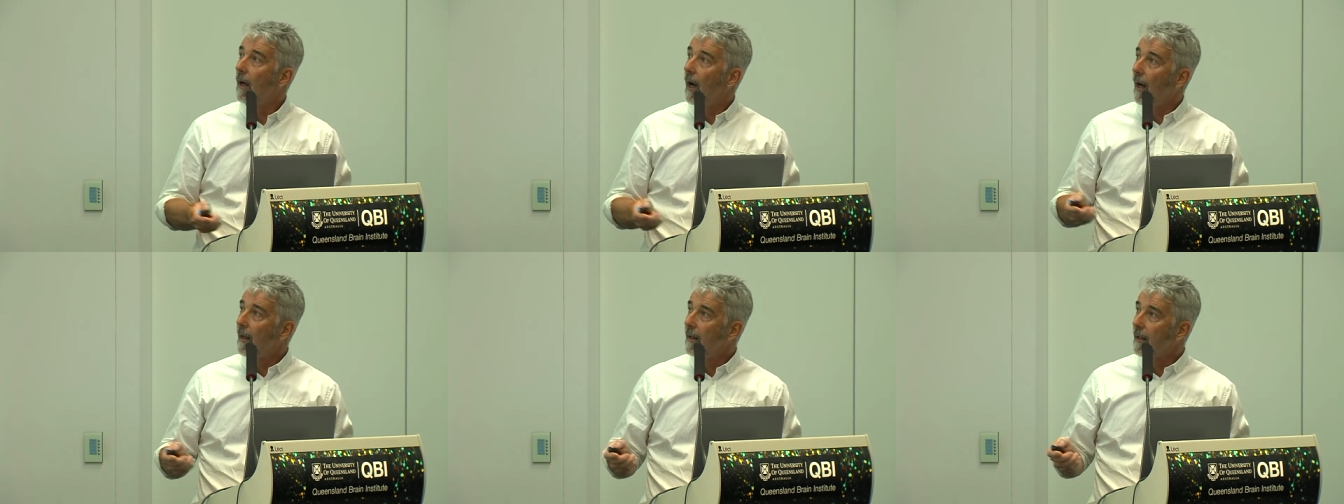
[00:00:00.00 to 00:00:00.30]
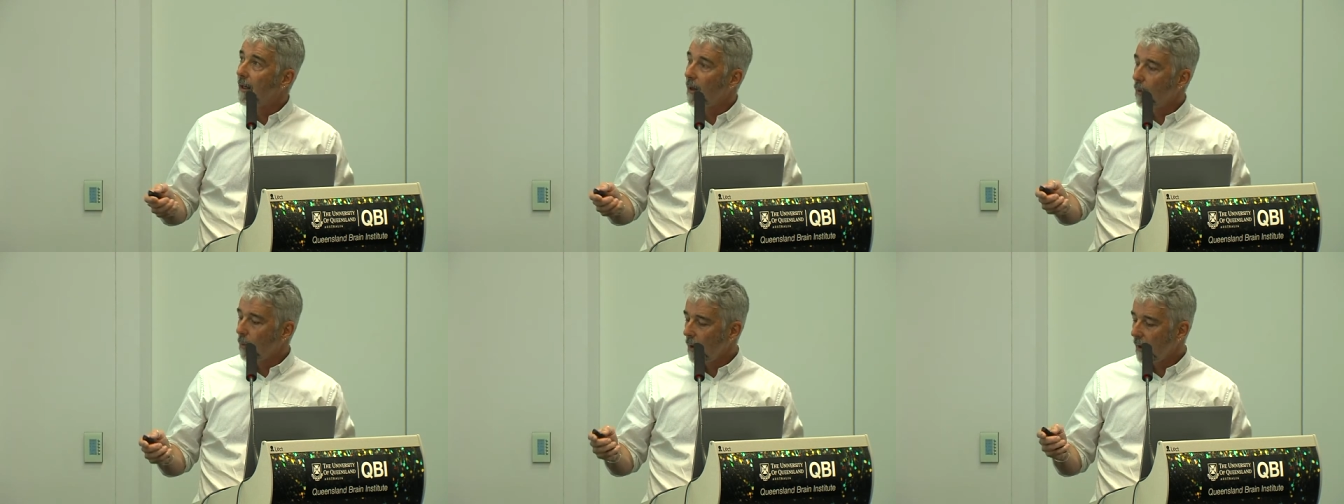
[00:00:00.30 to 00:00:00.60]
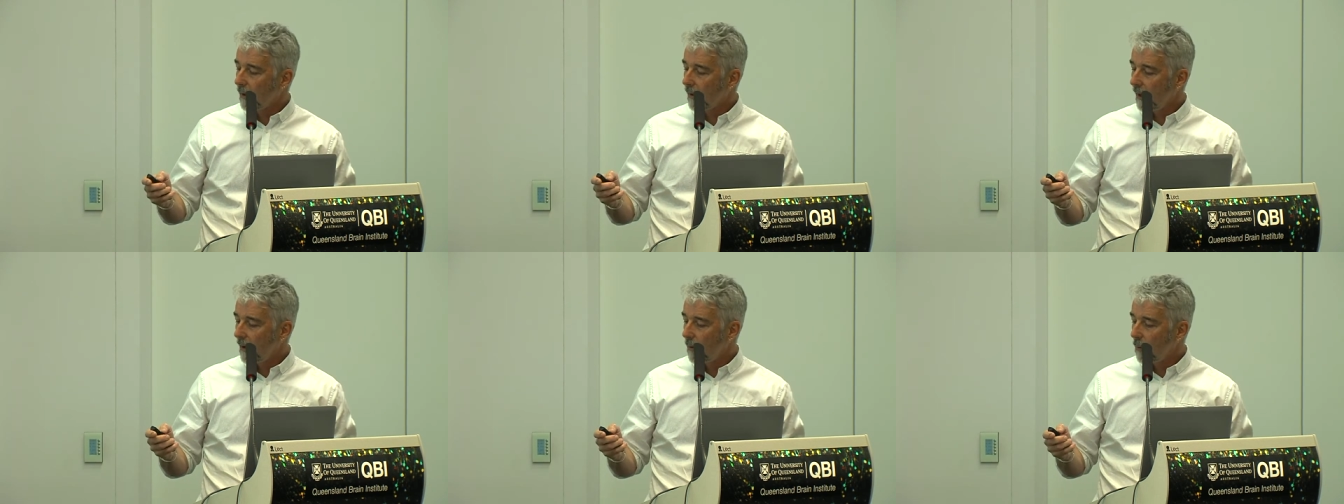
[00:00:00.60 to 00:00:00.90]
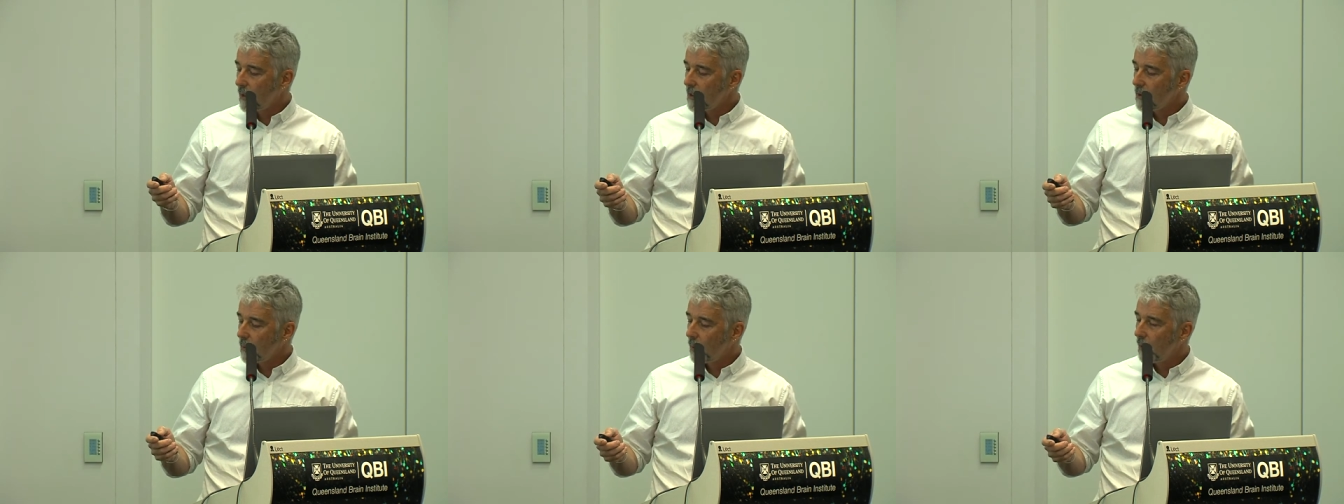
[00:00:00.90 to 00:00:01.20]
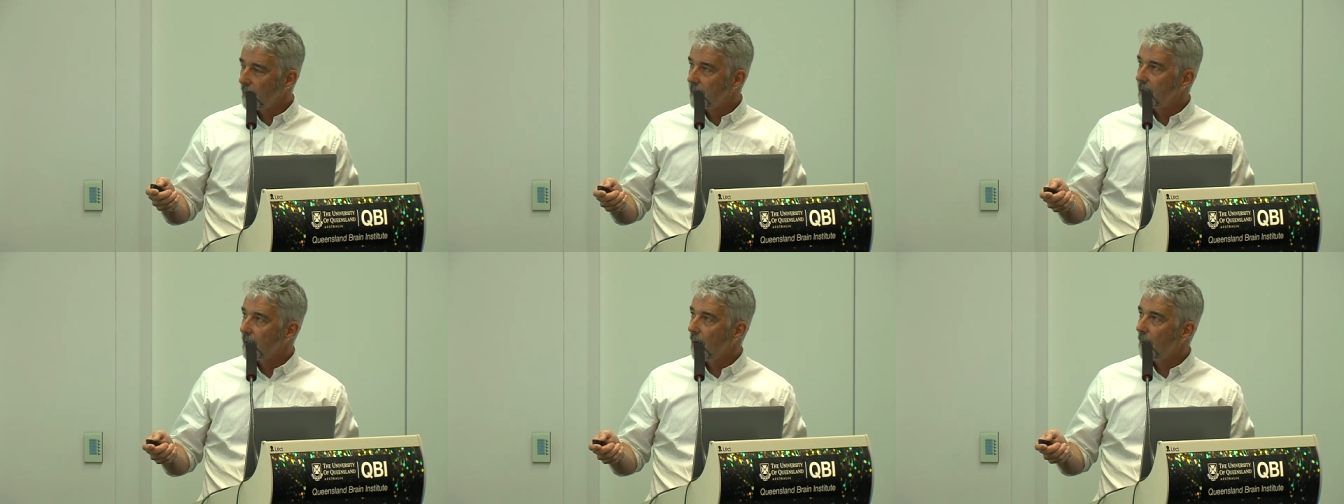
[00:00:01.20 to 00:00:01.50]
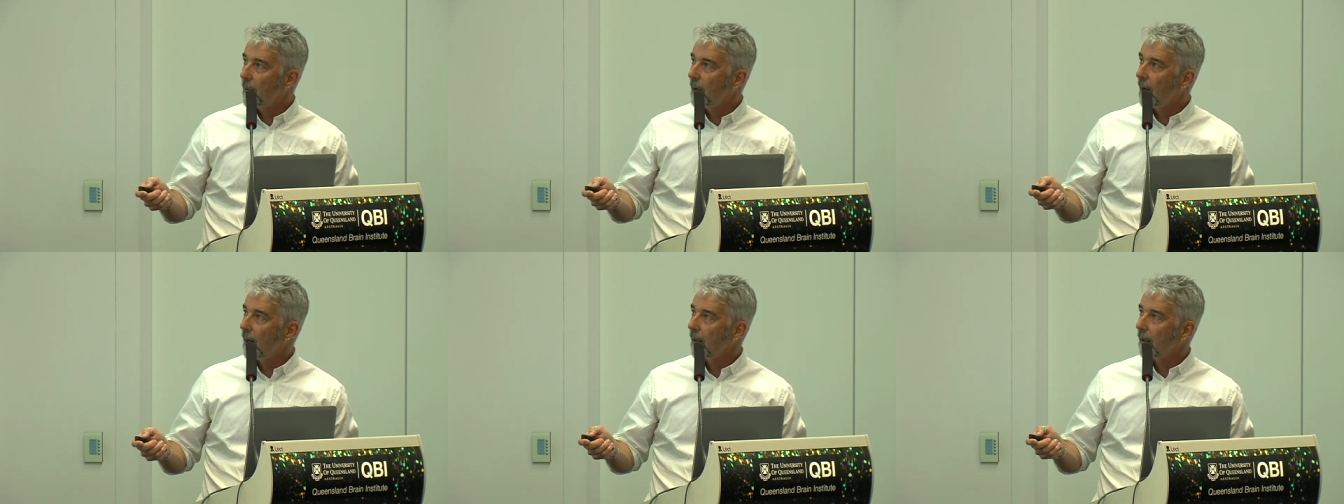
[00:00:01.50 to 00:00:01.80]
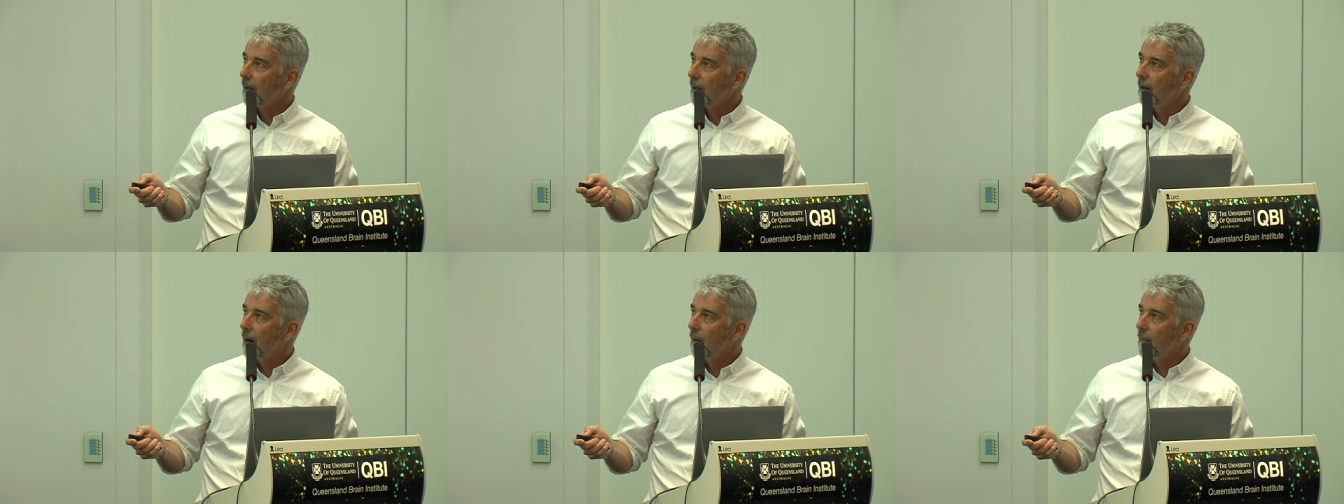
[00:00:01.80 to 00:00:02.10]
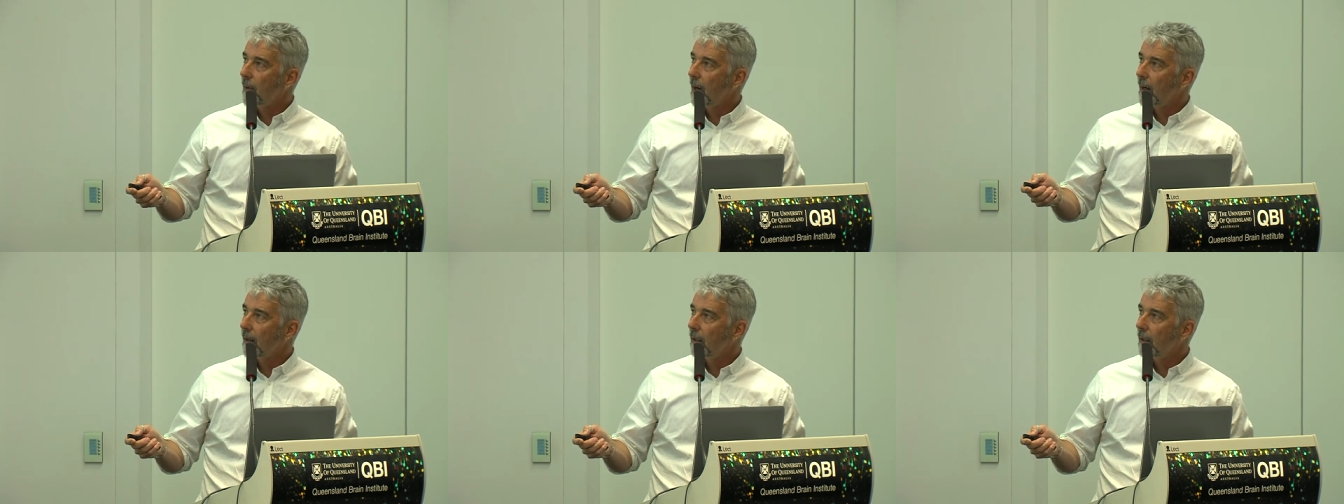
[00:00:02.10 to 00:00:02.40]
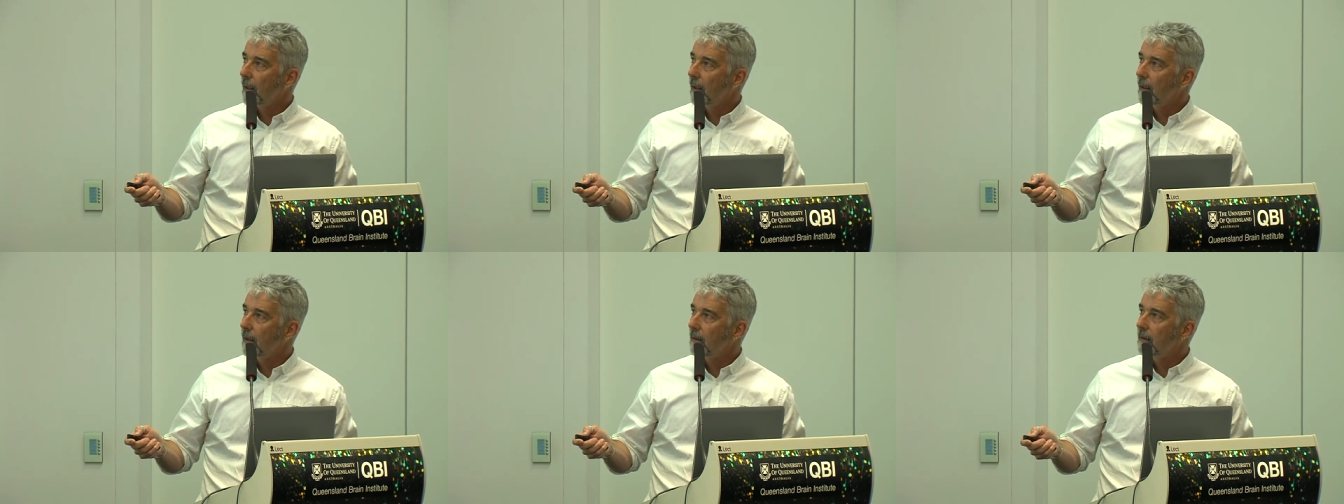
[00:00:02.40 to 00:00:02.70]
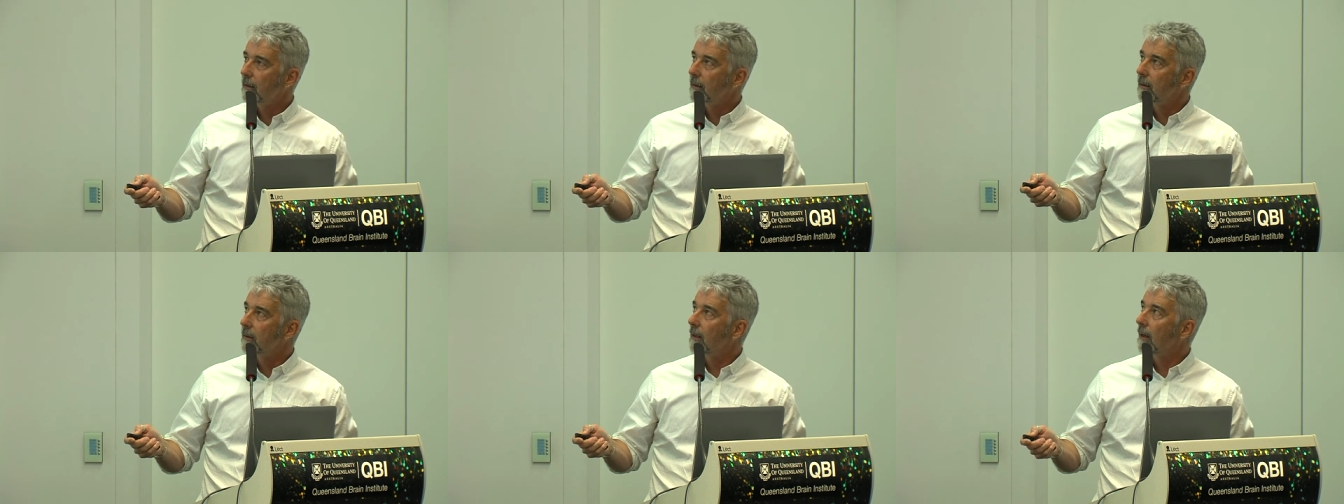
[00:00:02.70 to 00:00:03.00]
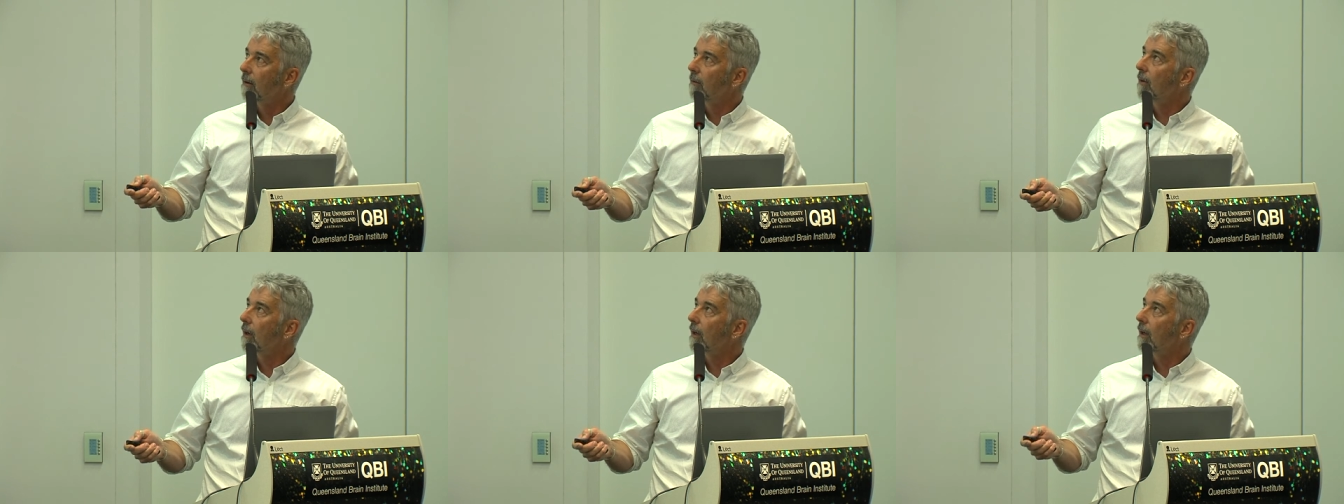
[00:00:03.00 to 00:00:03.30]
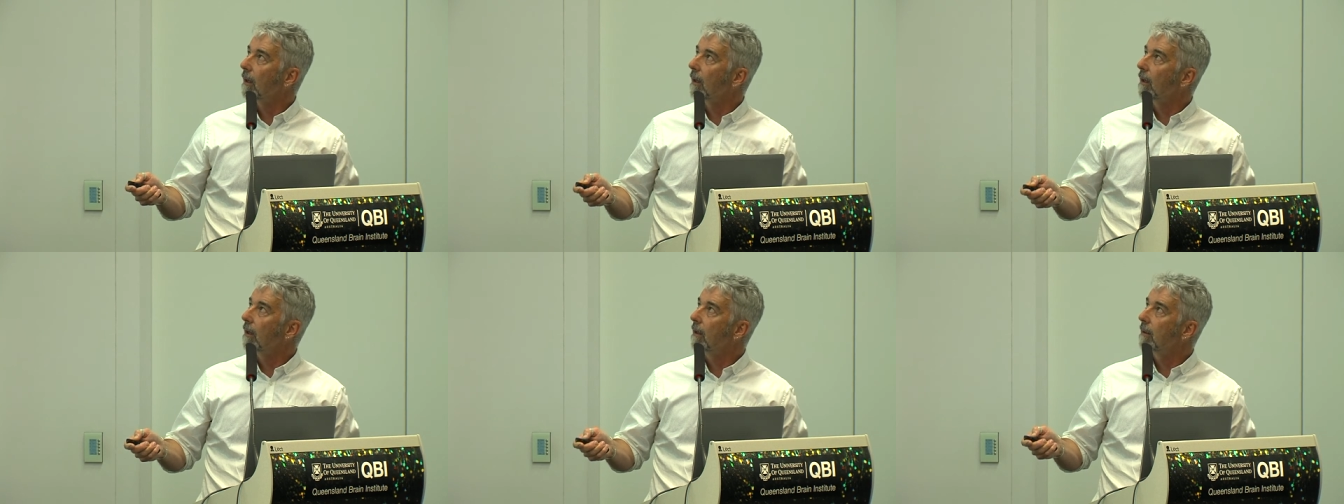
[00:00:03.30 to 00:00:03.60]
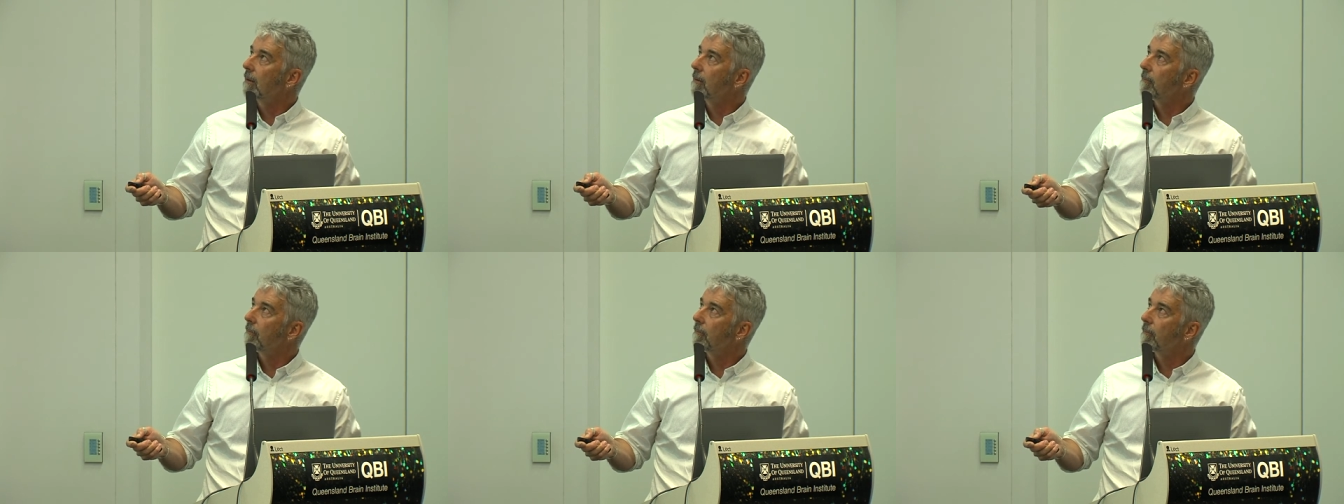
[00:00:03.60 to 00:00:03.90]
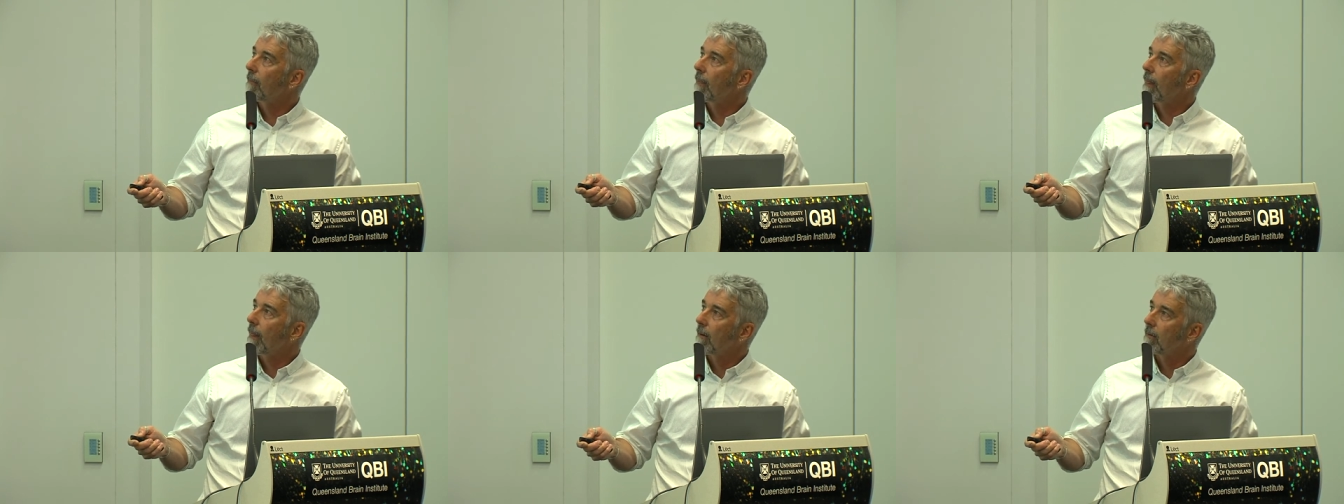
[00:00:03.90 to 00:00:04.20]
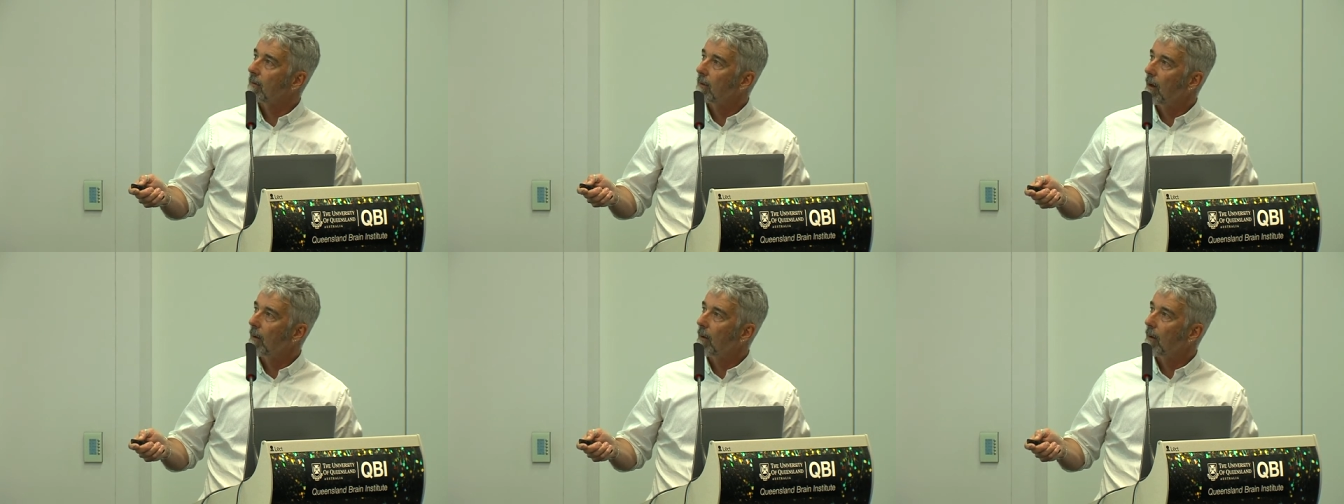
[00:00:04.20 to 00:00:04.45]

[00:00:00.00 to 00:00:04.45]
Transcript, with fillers: And you can work out which ones are upregulated up and downregulated. So